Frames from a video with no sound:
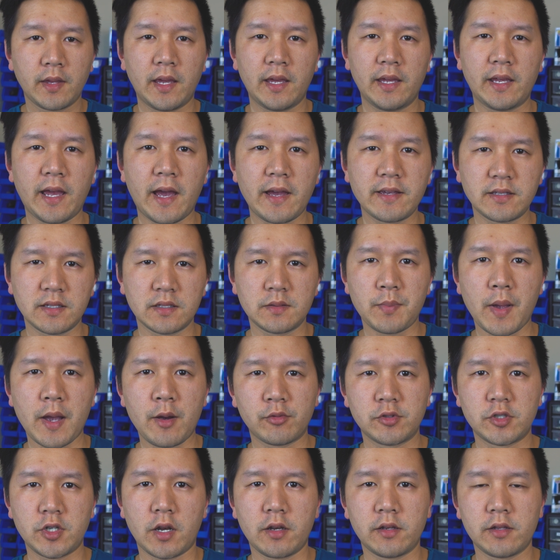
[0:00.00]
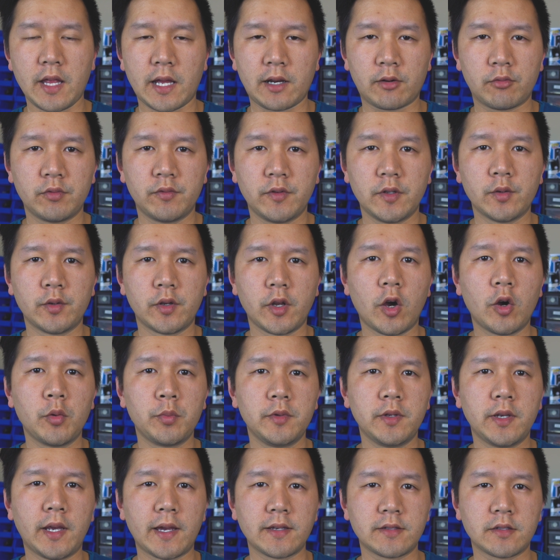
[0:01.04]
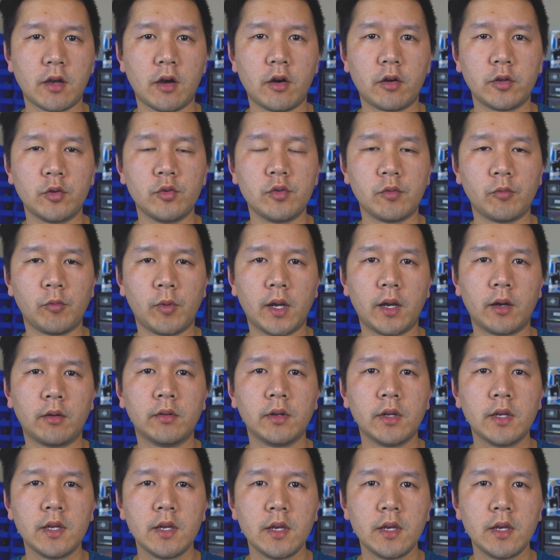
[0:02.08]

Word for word: Hey guys, it's Bible Johny Tech Review and I hope you guys are all doing well.